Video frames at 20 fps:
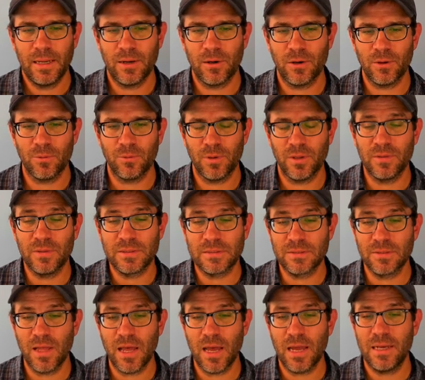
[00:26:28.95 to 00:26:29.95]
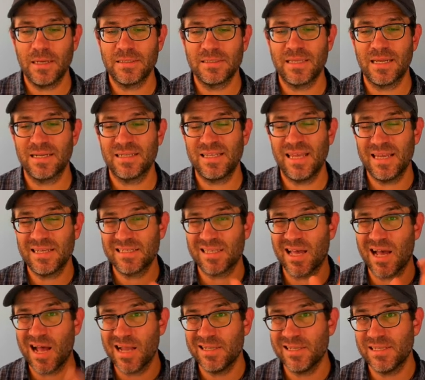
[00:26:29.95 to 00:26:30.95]
or in this line is that it takes the
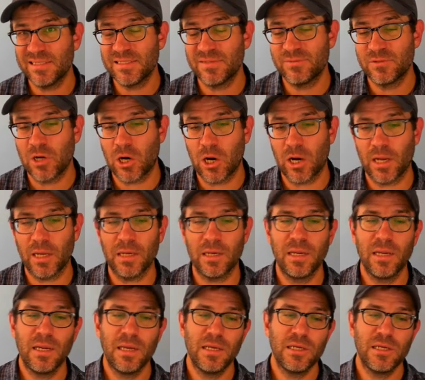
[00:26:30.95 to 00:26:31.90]
contents of target,